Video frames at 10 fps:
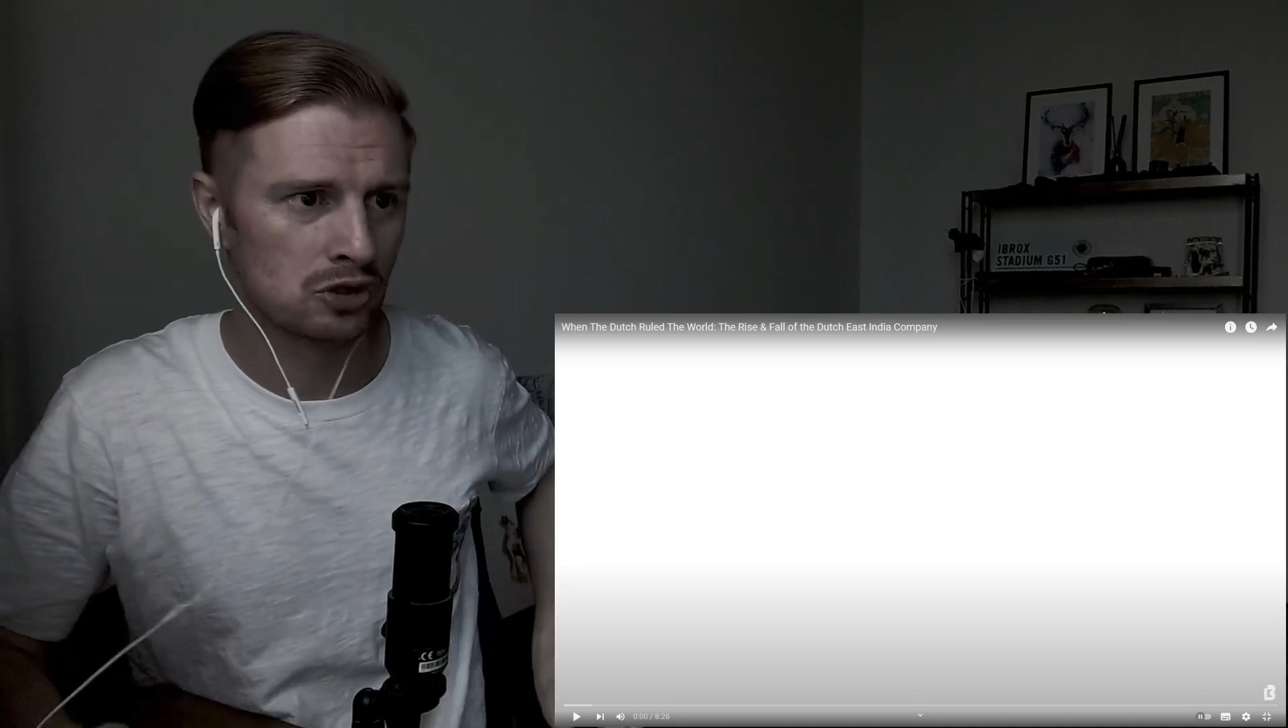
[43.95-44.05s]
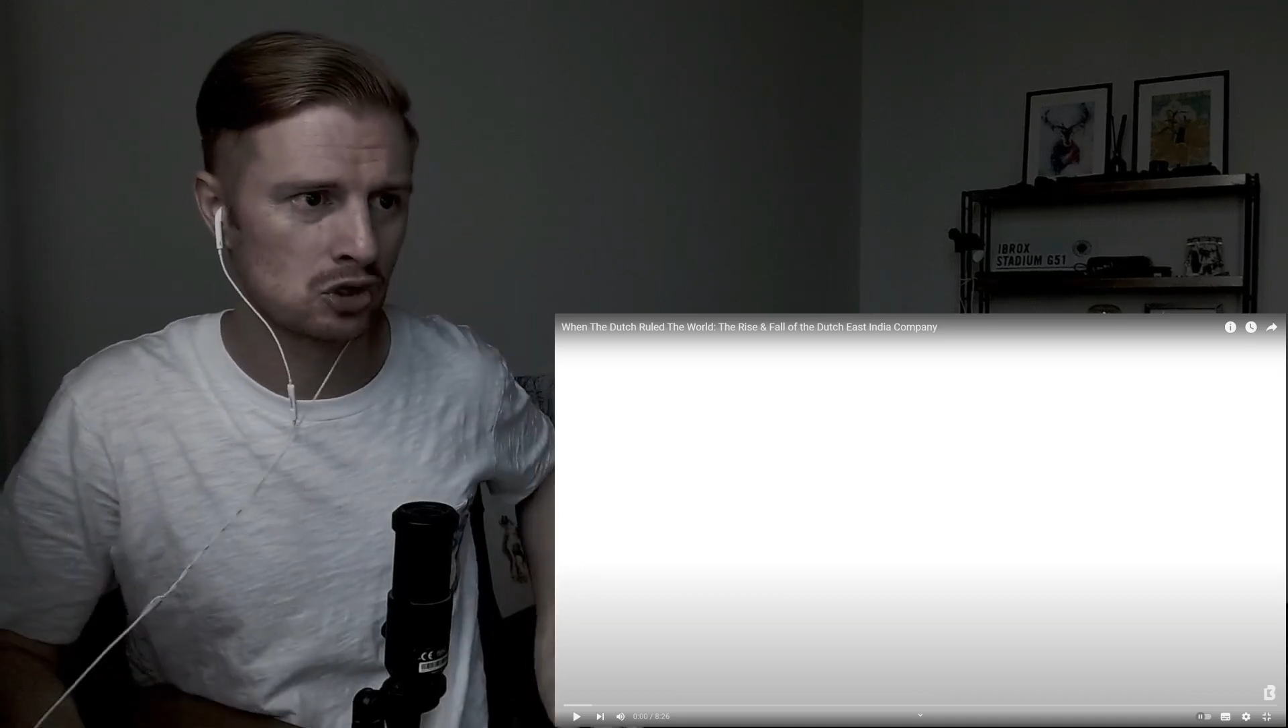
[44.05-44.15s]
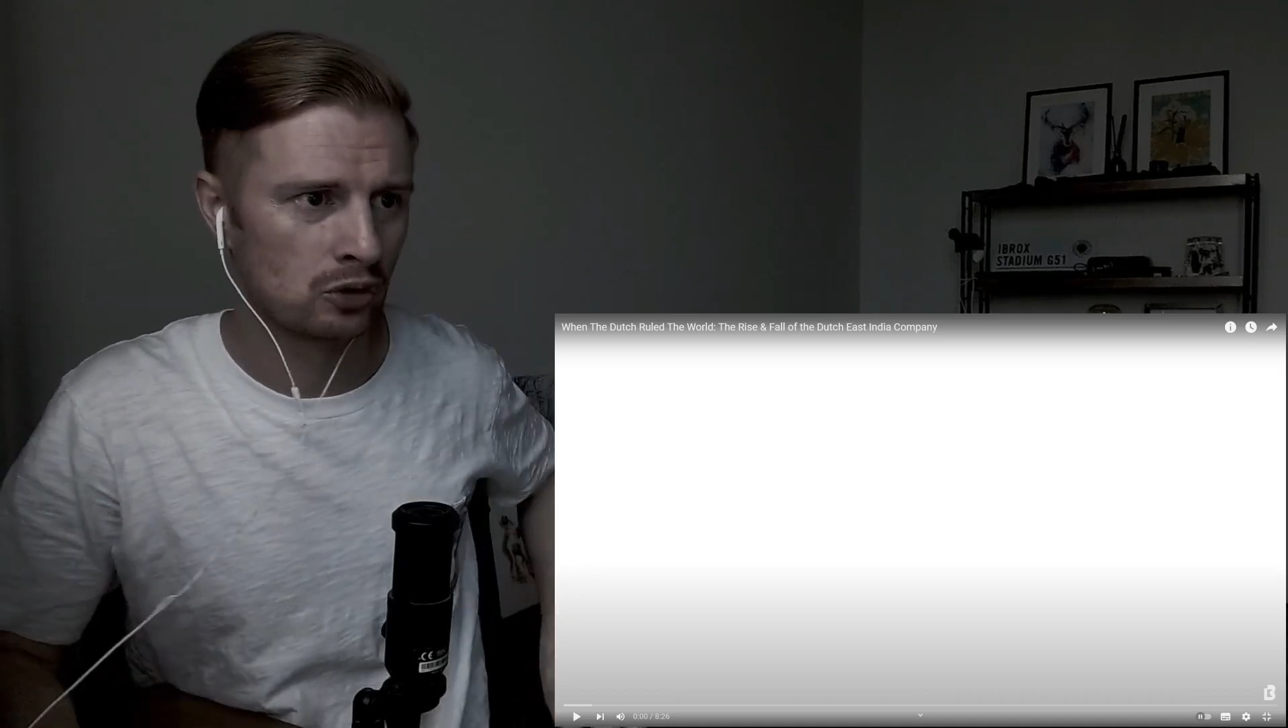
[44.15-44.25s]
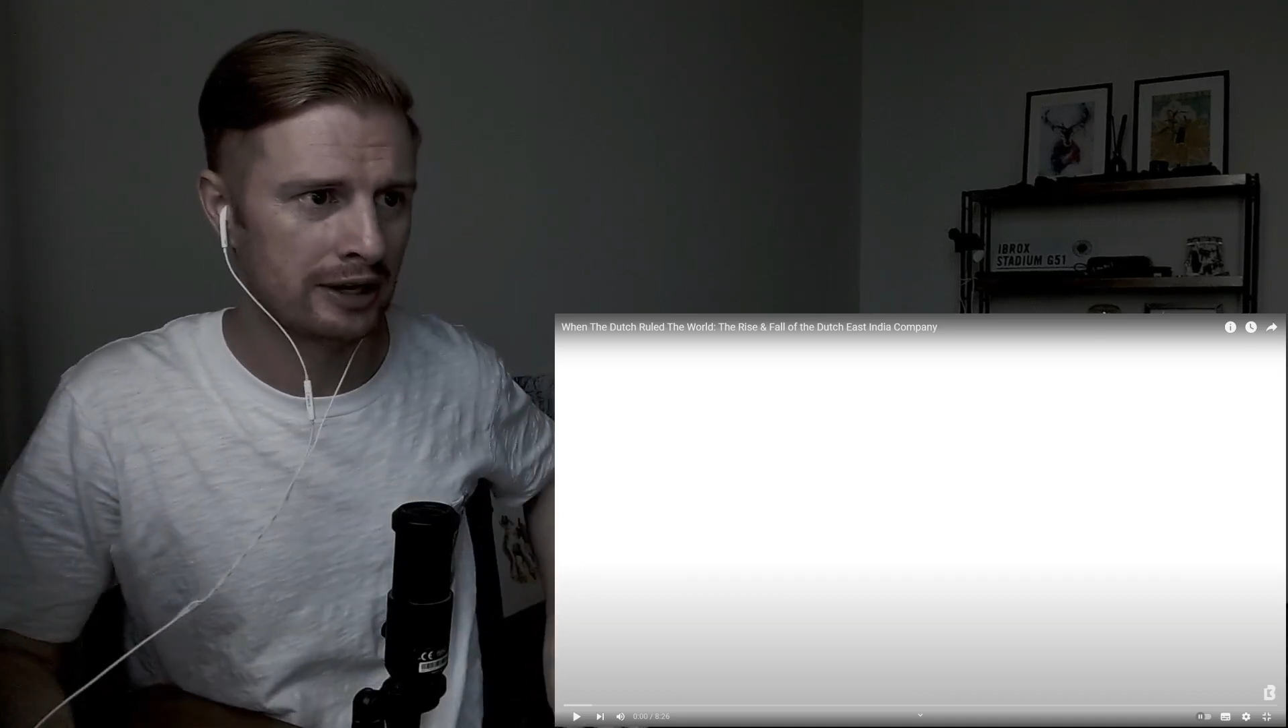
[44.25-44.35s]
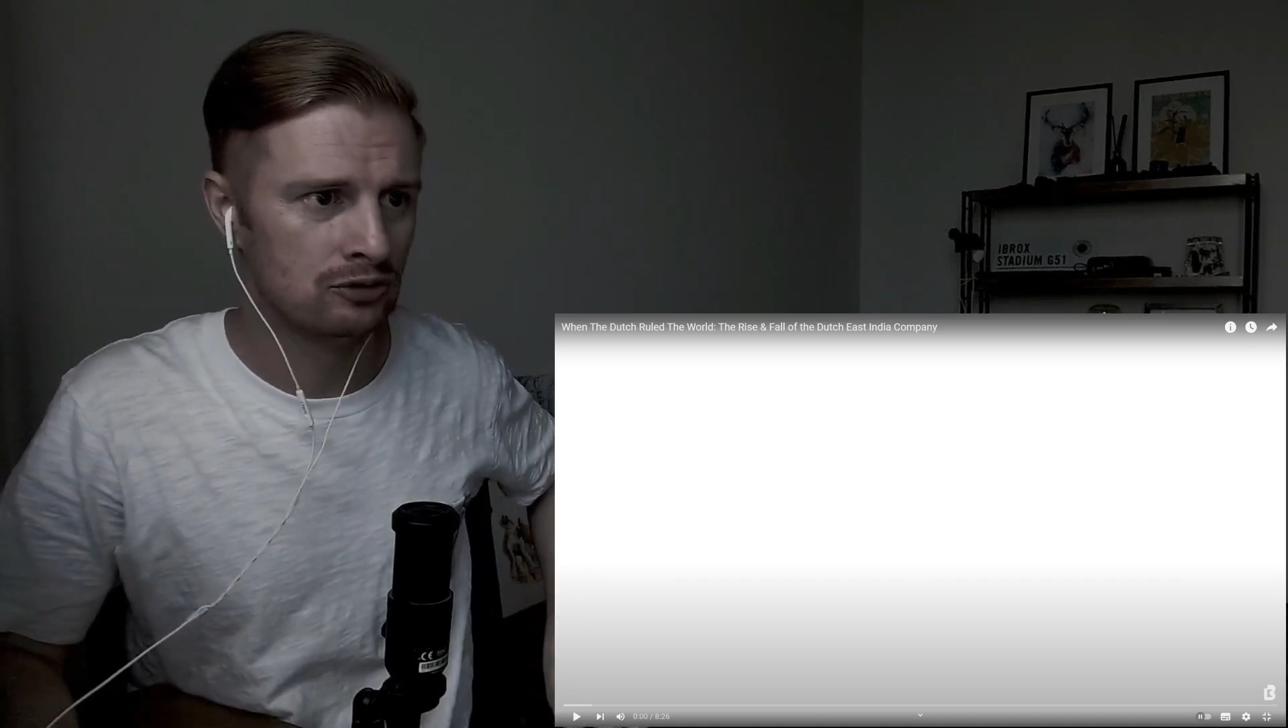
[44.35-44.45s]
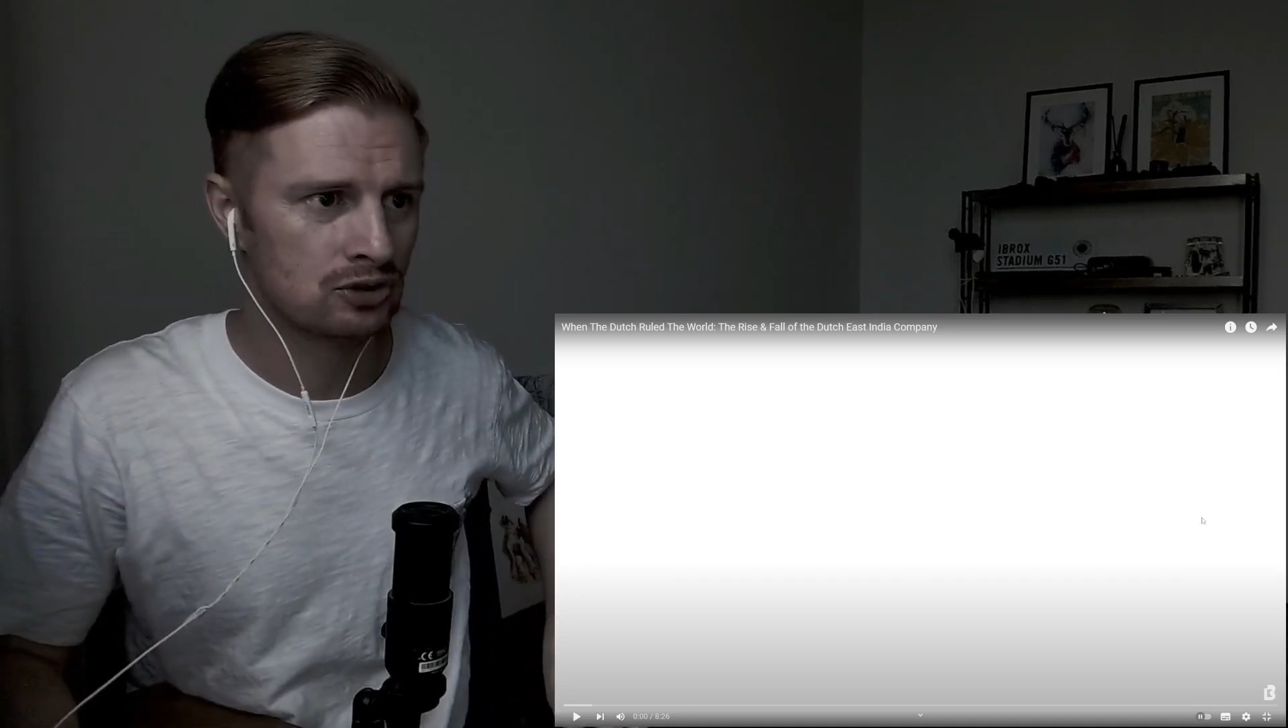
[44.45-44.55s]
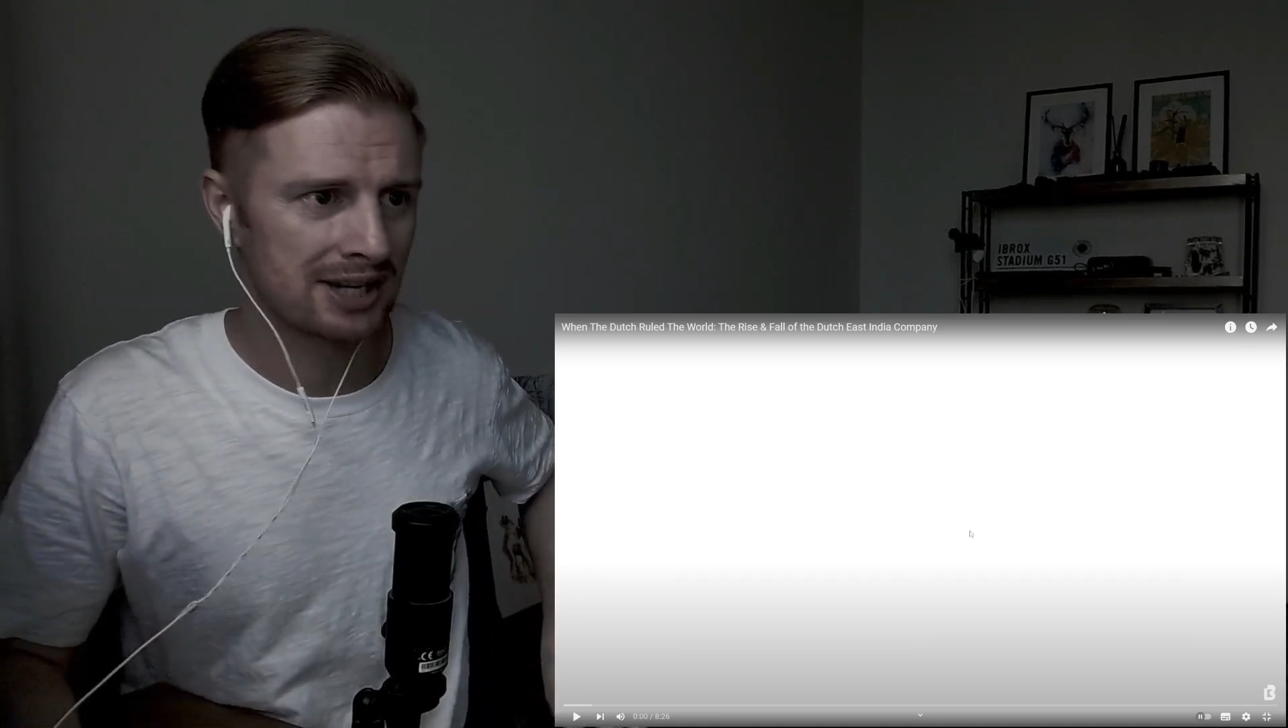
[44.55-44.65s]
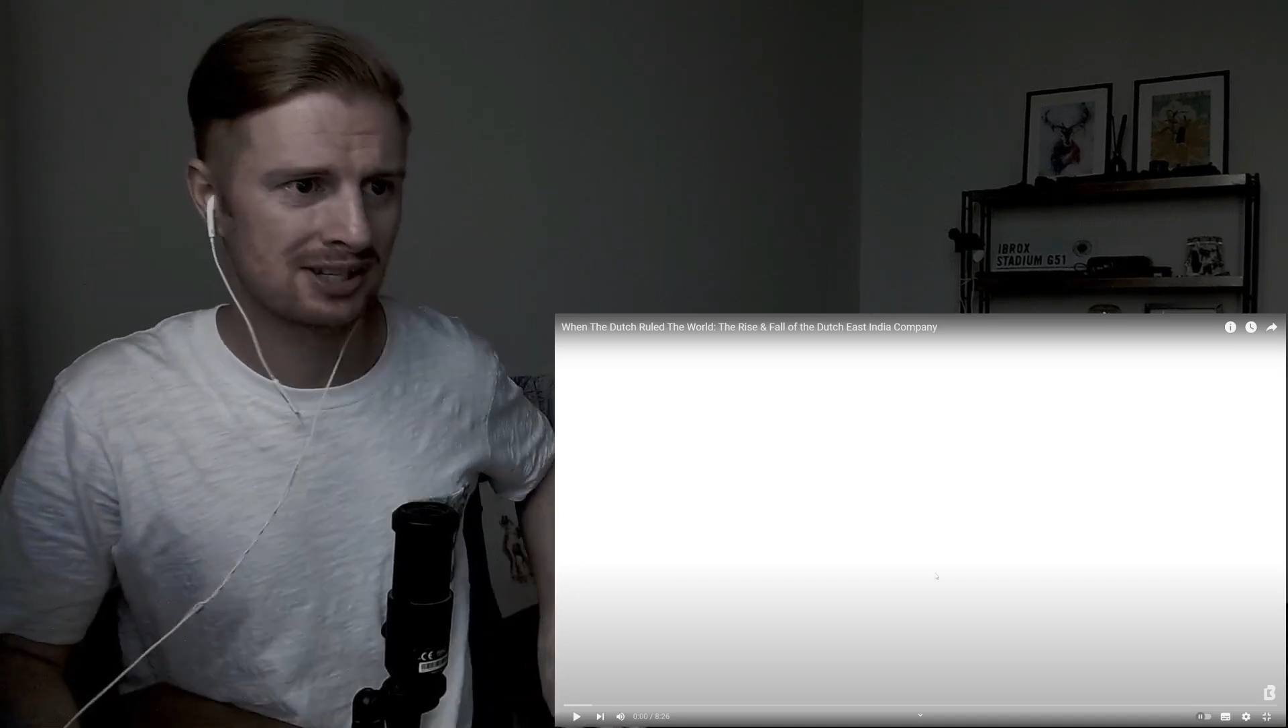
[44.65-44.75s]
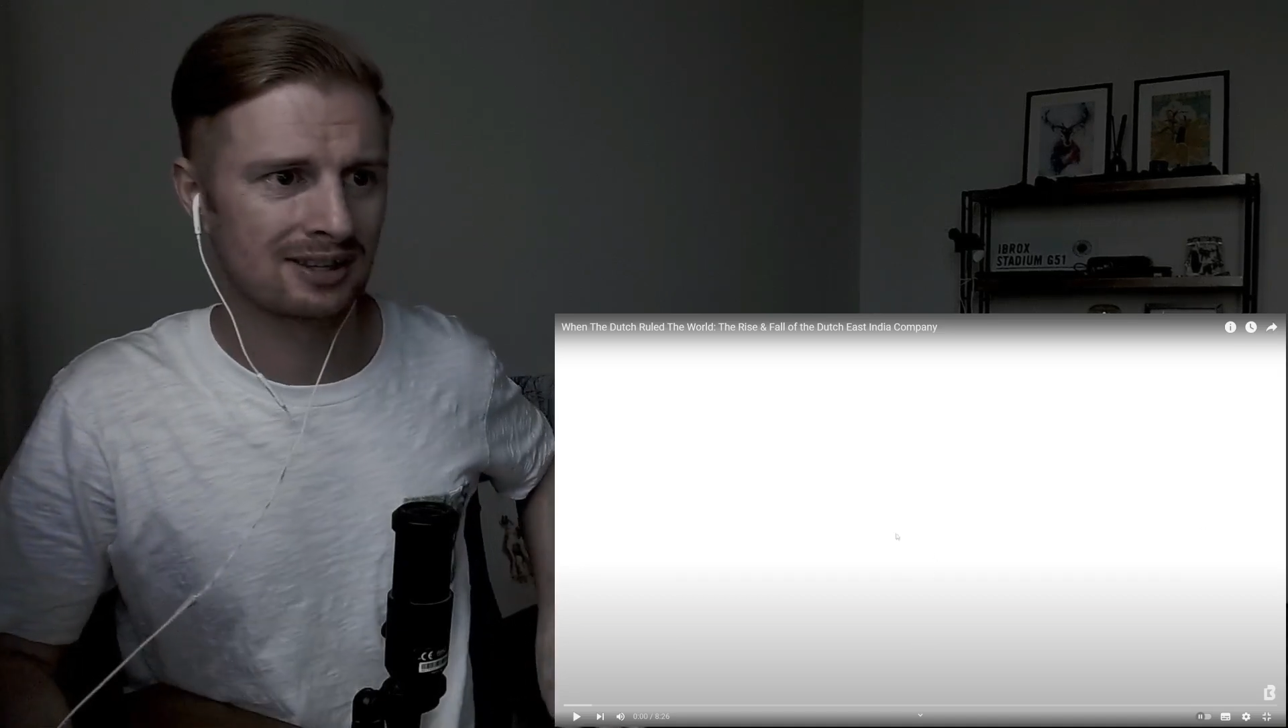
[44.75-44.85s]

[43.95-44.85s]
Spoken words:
so interested